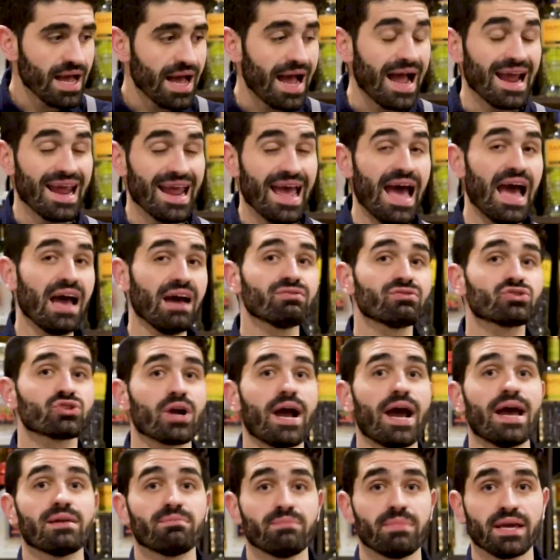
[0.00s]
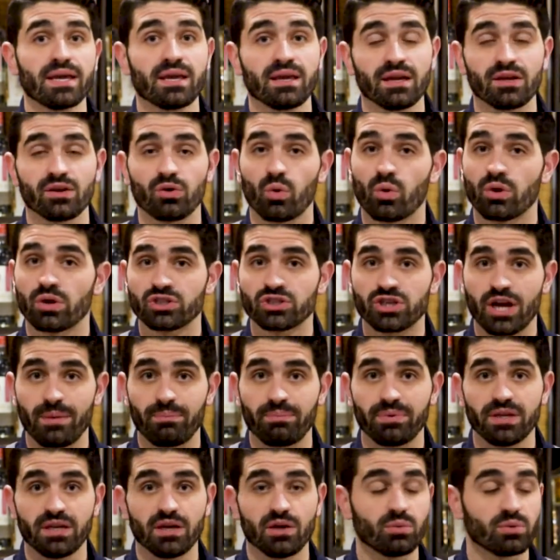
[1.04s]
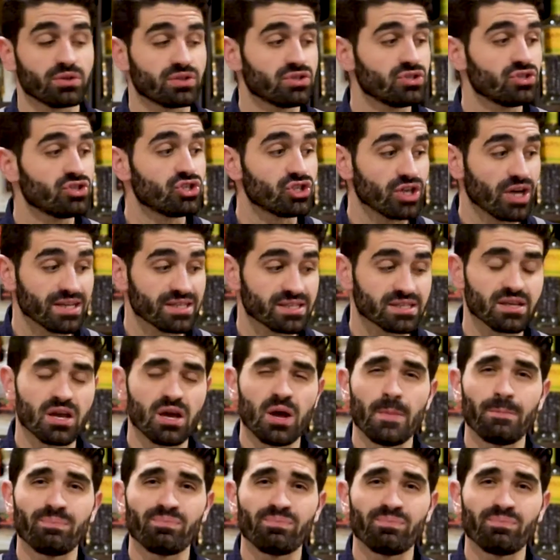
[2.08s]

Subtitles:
I have tried making an orange caipirinha with just